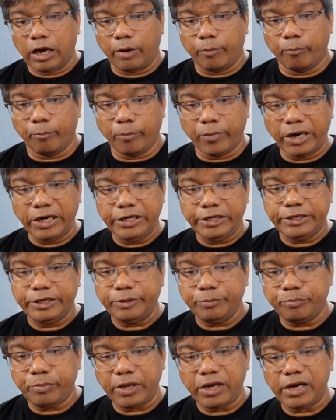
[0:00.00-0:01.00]

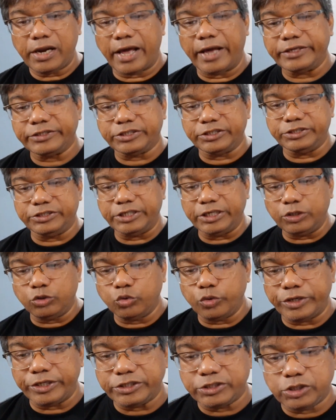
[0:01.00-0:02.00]
multiple as
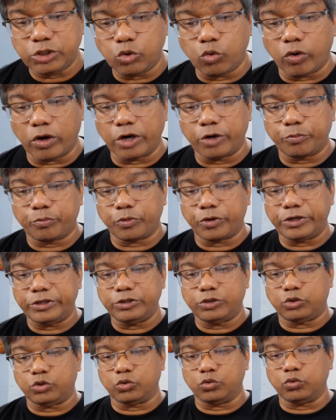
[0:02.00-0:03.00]
J2SE
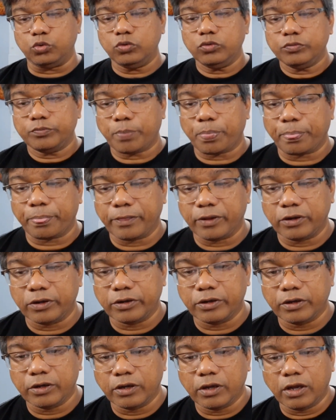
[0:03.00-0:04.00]
1.2,
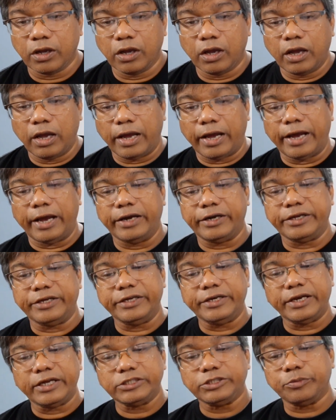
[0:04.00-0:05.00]
and
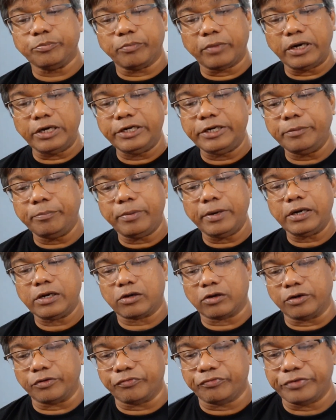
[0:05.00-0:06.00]
it has a multiple
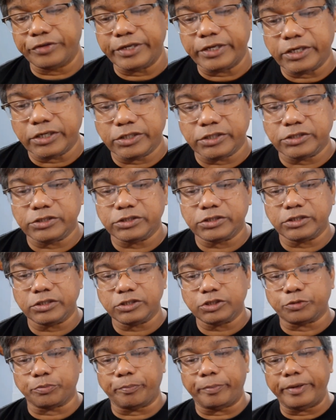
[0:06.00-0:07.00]

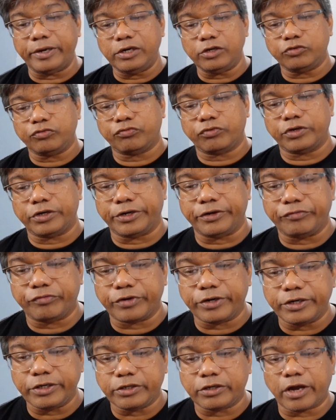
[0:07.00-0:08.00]
configurations built for
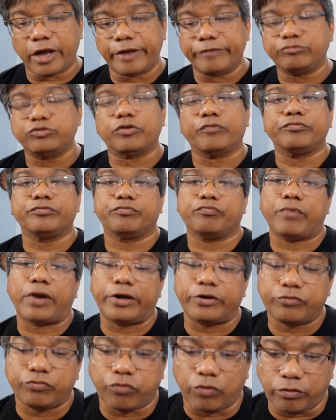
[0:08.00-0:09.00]
different types of
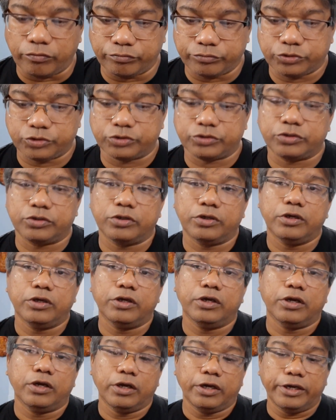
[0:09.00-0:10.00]
platforms.
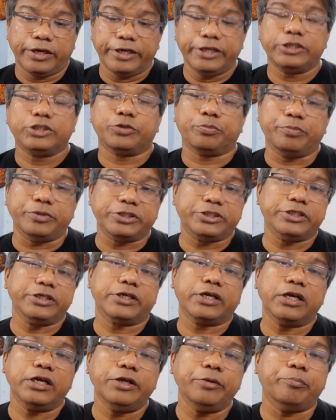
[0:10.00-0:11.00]
It's
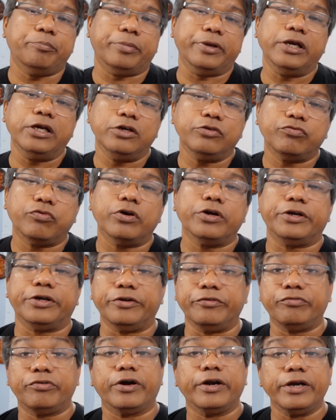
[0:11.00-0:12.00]
basically built for
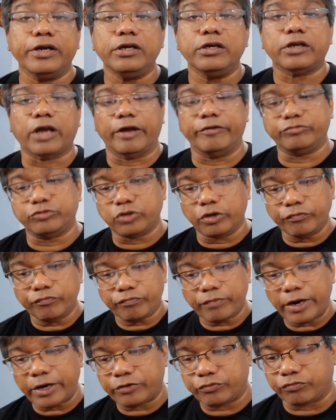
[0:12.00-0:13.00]
different types
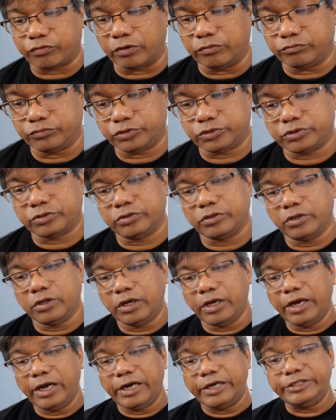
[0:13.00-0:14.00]
of platforms.
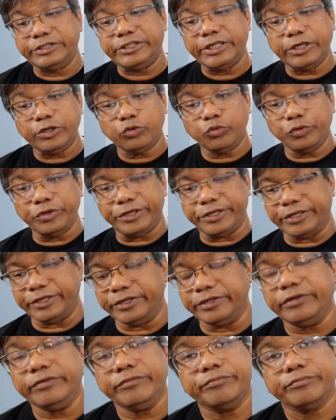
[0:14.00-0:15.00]

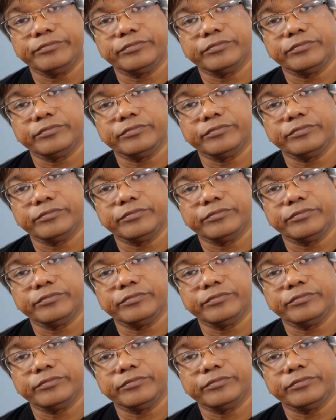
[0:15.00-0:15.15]
J2EE